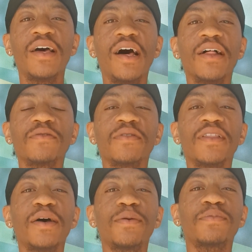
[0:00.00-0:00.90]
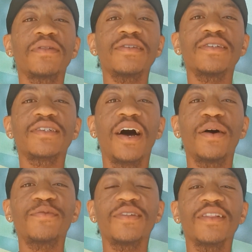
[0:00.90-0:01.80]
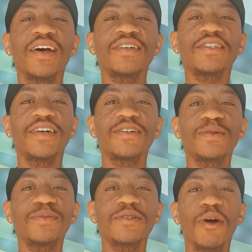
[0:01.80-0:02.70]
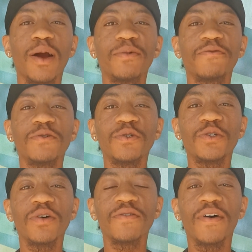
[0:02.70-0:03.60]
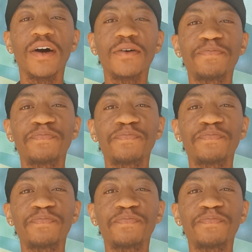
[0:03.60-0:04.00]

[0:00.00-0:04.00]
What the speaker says: Other than that, please comment, like, share, subscribe if you enjoy the vibe.